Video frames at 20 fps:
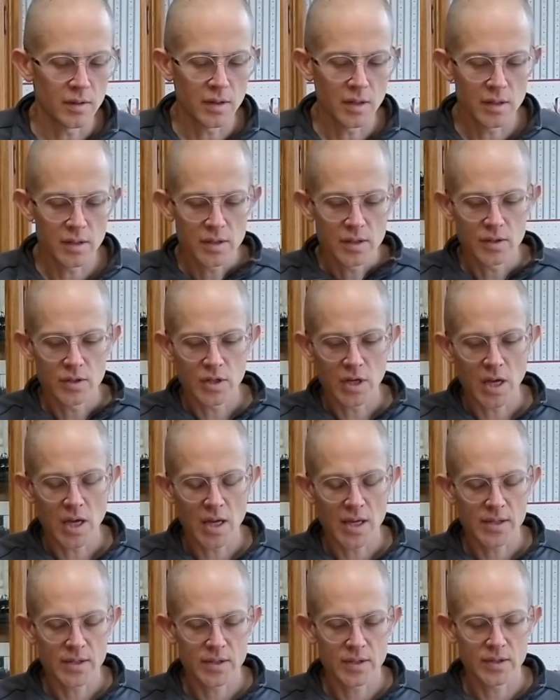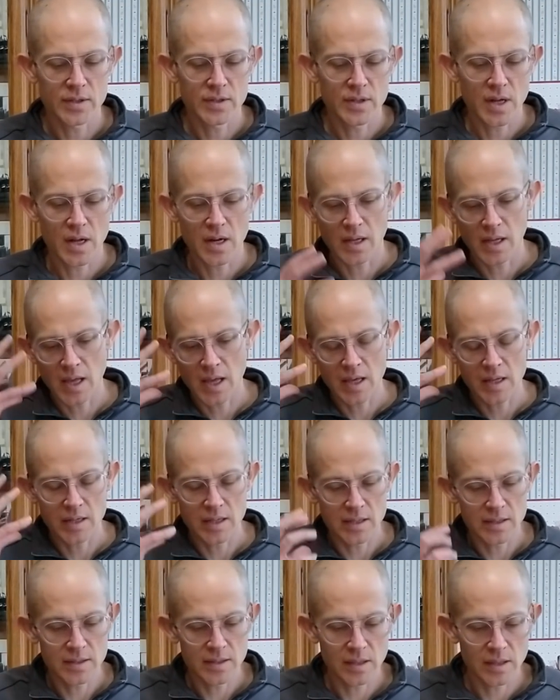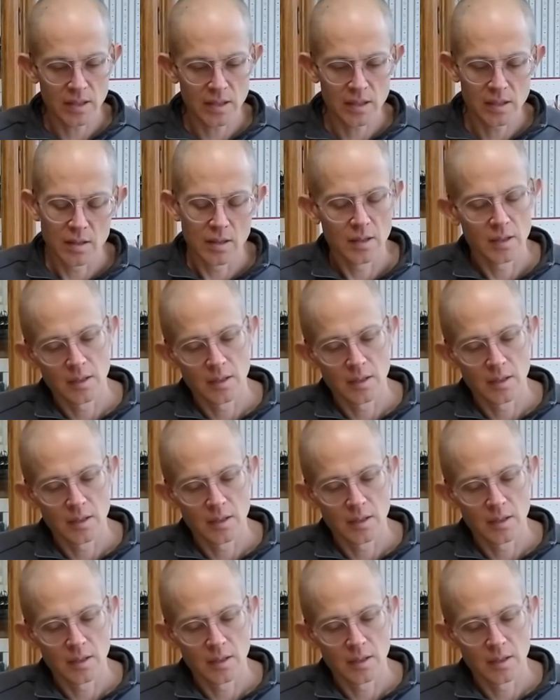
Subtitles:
into the chest. It's not a heady tea.